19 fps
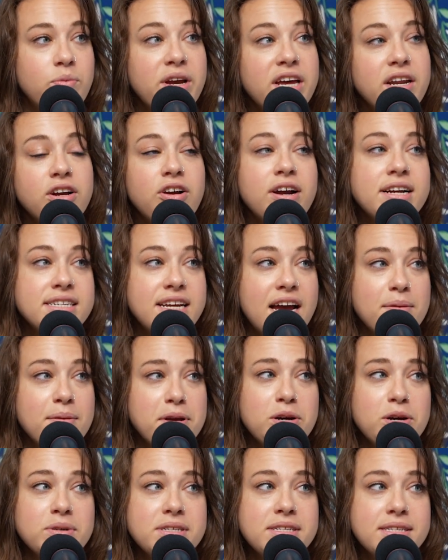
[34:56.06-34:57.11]
We had a great time.
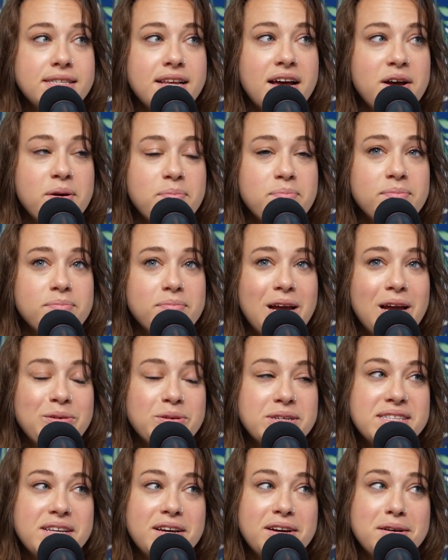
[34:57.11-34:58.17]
It was
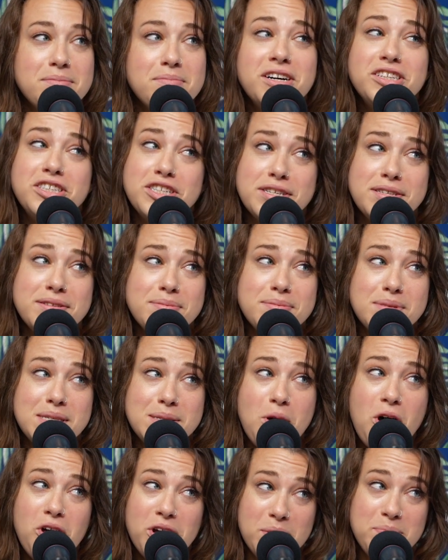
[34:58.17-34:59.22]
a much
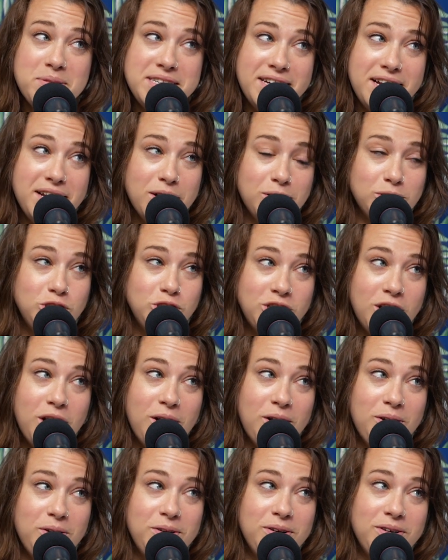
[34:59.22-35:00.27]
smaller potato
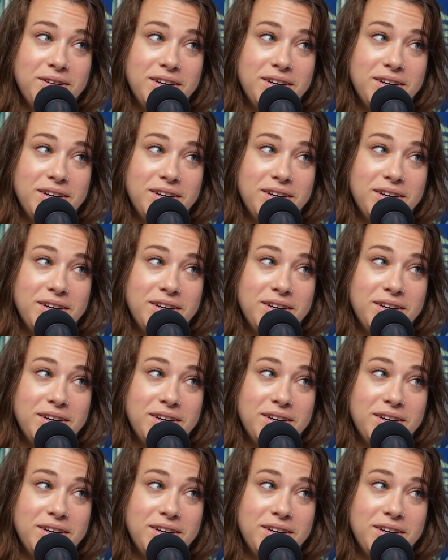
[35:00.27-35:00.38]
show.